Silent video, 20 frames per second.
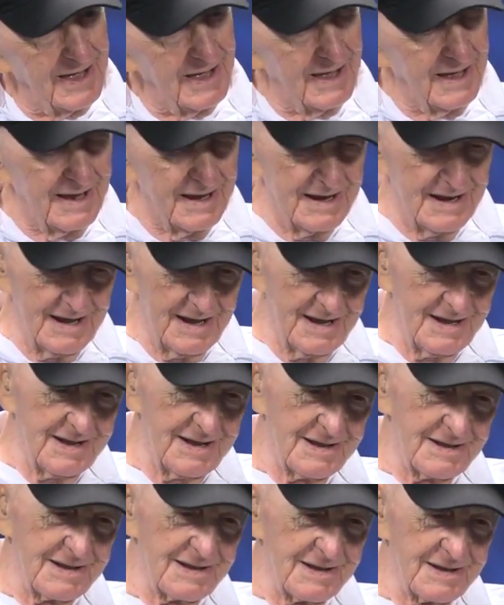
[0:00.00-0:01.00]

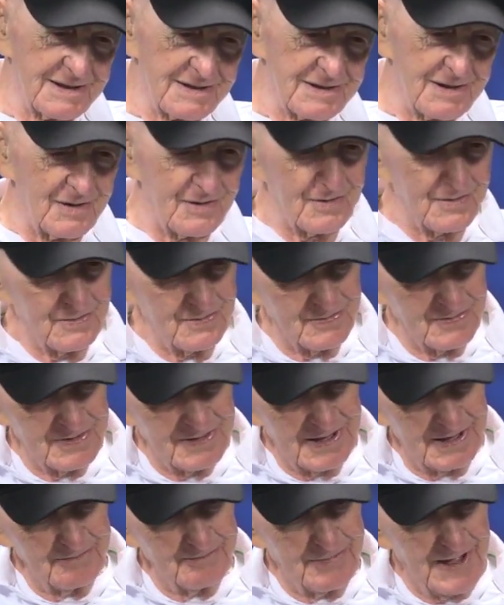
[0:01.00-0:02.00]
And so
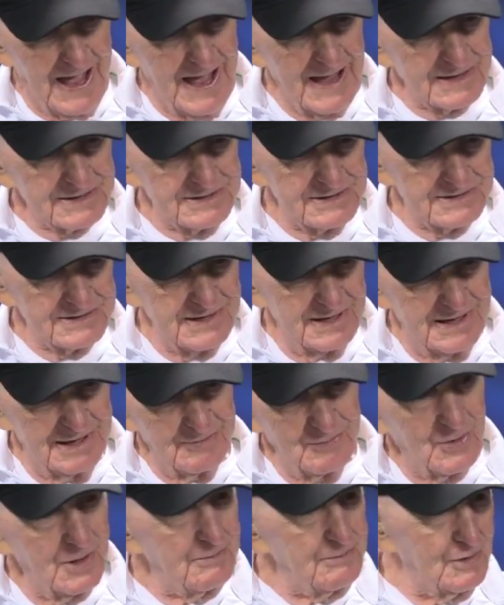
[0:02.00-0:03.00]
they packed us up
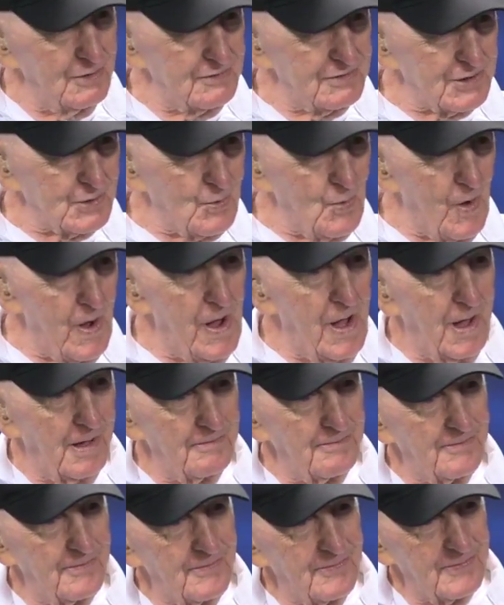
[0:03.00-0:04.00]
and we moved to Guam.
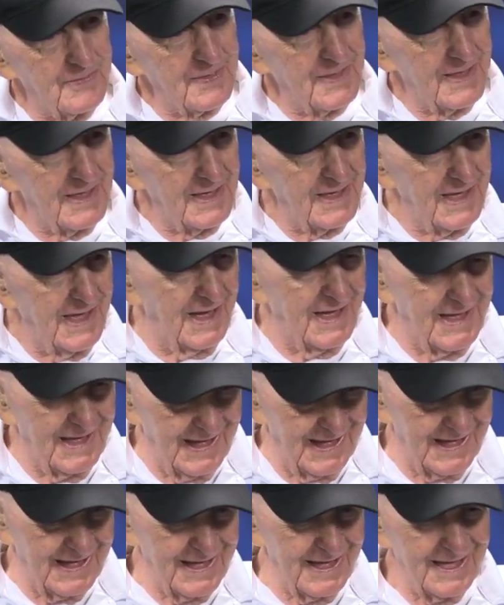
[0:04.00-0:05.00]

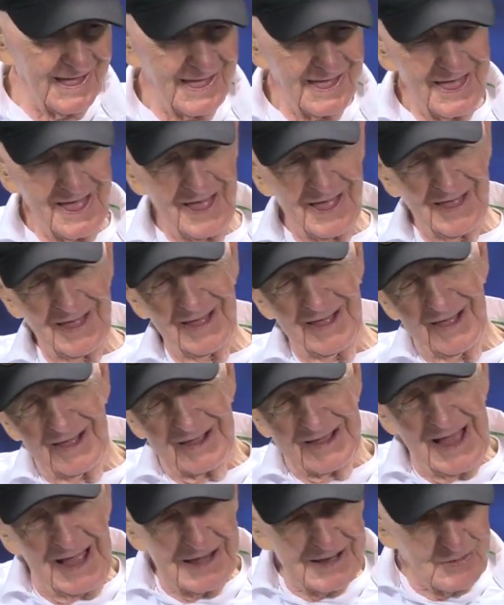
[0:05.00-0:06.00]

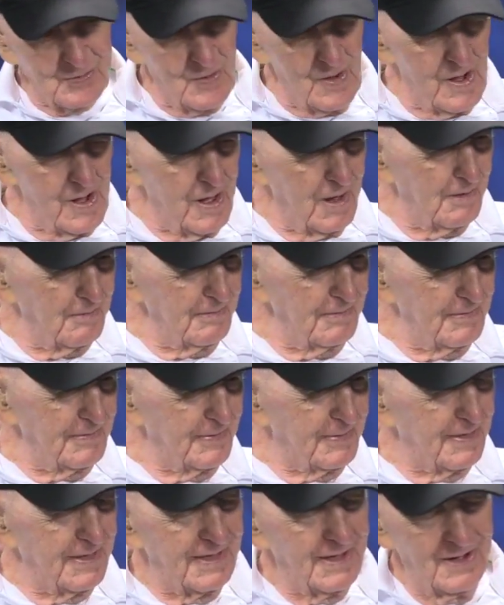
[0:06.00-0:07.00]
Got to Guam,
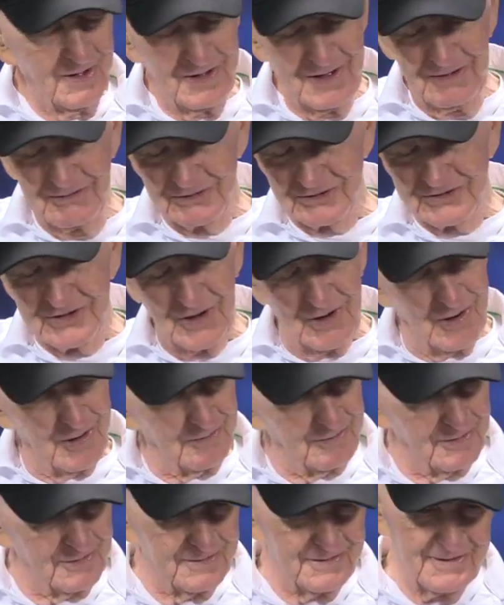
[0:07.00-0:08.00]
oh, it was
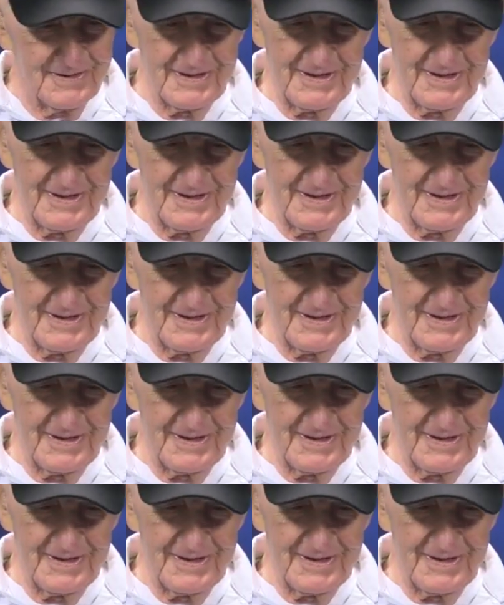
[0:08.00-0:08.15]
terrible.